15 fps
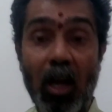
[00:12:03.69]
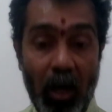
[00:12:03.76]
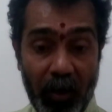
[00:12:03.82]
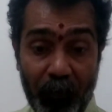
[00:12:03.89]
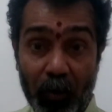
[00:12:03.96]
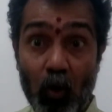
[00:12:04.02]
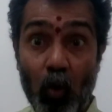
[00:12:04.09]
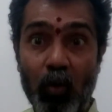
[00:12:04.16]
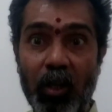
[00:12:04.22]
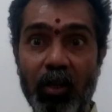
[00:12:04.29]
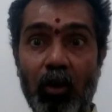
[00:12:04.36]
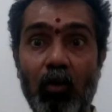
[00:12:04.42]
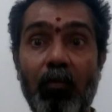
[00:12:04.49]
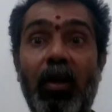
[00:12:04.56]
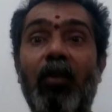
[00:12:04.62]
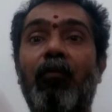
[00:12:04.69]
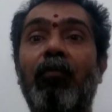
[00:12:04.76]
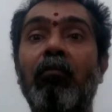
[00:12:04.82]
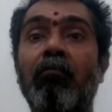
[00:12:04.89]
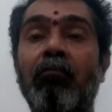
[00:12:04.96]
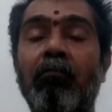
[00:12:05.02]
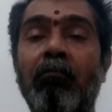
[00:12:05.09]
If I don't achieve,
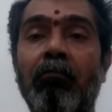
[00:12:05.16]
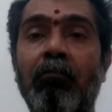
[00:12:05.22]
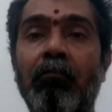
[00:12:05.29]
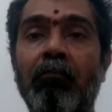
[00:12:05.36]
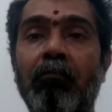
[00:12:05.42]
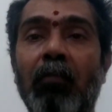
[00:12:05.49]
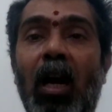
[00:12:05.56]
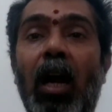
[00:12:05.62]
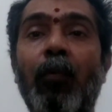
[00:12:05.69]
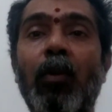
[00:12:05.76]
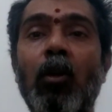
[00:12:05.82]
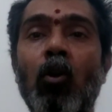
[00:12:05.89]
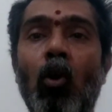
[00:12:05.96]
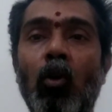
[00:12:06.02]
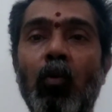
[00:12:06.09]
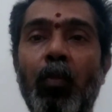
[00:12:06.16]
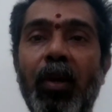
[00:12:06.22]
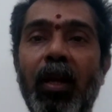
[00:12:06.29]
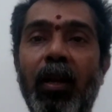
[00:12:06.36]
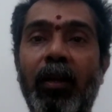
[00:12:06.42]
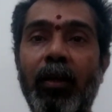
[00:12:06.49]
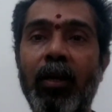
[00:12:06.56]
I will not be
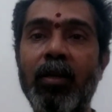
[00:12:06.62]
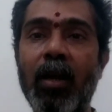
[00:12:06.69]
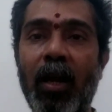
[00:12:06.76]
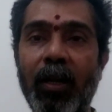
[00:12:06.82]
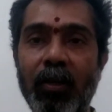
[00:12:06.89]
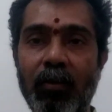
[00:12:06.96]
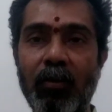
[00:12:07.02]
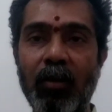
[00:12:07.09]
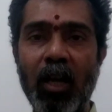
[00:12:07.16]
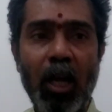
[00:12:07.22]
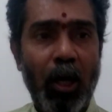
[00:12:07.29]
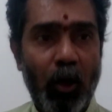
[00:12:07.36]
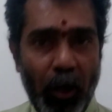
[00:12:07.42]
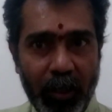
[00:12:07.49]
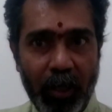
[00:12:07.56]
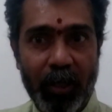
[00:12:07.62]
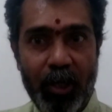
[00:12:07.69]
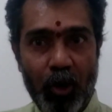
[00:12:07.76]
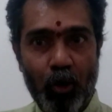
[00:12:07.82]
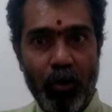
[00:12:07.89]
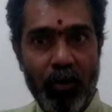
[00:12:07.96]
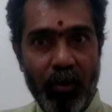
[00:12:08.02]
recognized.
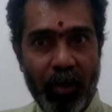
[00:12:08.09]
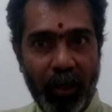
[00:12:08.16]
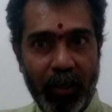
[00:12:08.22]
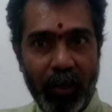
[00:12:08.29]
Recognition.